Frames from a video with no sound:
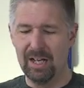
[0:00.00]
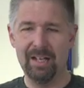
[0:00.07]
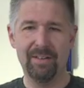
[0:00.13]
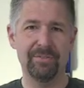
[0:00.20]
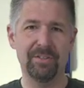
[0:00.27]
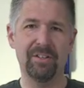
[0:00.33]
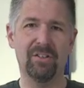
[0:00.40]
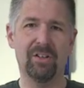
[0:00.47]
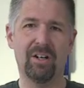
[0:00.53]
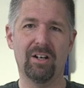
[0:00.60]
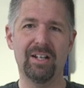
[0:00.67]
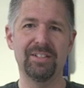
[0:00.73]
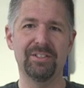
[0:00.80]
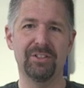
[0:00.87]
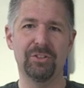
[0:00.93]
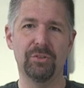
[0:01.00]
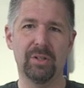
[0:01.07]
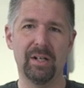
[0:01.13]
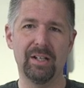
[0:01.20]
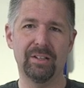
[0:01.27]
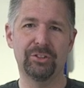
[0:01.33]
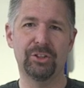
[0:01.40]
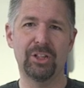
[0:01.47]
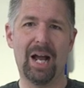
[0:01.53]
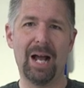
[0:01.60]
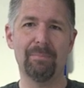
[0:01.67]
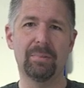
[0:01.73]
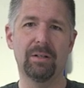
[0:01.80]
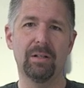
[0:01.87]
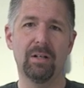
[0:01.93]
if you are into a
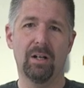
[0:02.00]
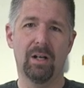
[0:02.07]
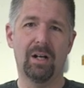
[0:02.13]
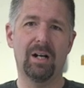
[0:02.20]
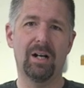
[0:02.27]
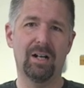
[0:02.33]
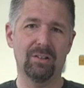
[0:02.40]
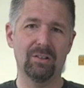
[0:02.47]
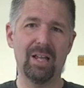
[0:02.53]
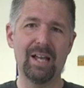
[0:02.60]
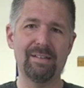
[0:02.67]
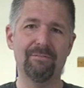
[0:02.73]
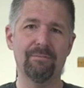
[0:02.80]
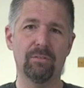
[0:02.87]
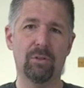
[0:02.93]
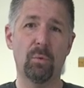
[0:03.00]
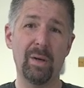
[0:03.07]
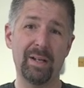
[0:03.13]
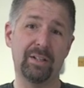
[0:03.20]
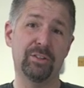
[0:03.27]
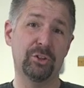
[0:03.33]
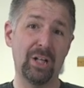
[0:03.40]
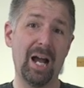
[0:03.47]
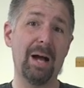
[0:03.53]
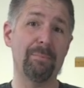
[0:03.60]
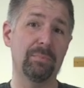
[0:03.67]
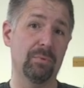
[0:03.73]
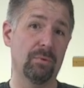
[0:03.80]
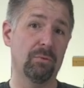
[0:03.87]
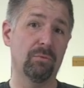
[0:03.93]
shop light, quick
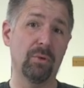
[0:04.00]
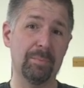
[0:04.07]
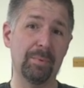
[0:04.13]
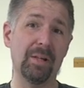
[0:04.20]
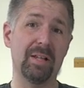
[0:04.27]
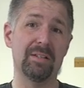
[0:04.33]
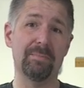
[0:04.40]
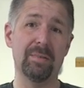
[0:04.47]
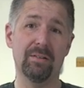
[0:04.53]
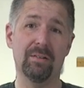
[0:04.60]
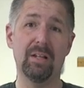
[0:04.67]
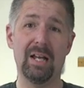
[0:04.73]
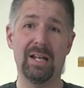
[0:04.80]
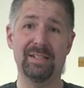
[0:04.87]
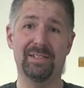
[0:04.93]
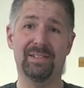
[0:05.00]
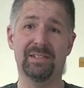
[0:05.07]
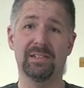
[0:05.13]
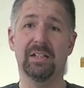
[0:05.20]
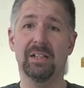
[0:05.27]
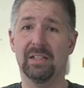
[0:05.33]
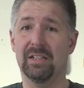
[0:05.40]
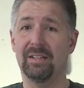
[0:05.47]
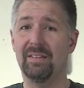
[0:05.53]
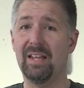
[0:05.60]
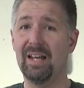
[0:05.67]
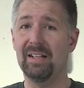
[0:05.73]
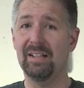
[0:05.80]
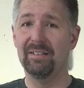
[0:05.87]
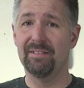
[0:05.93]
shop replacement lights.
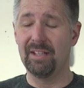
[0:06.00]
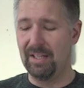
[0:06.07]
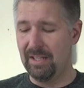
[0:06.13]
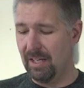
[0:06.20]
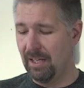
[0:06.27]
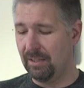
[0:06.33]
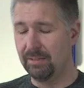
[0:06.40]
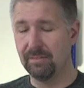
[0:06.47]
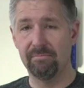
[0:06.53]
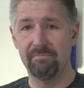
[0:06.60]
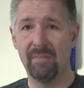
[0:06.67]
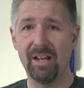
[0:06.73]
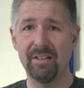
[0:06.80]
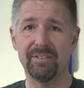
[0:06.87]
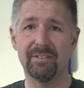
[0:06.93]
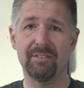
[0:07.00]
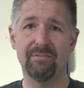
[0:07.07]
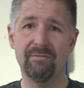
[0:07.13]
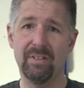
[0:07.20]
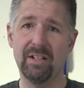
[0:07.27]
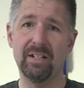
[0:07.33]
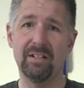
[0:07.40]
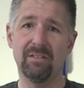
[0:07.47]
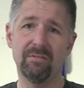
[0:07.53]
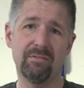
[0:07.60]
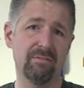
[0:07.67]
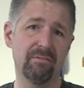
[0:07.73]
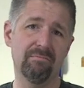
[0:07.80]
That is a nice video.